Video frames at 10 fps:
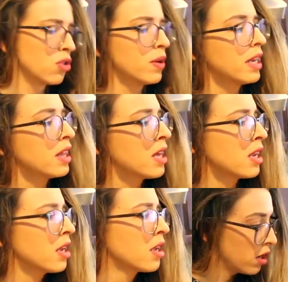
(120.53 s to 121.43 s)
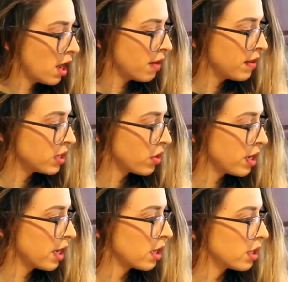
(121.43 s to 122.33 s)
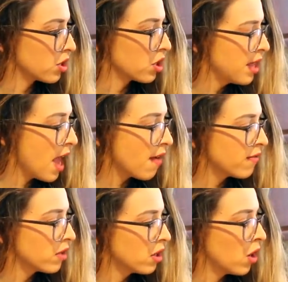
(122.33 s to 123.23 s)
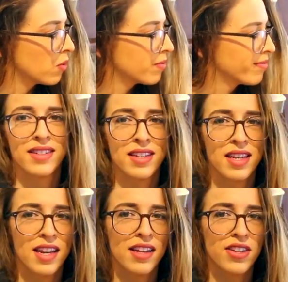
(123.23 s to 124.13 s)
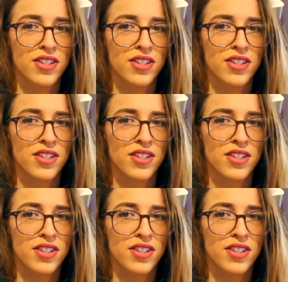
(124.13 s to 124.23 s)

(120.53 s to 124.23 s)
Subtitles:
do anything? None of these are in English. They have, oh, it's in the English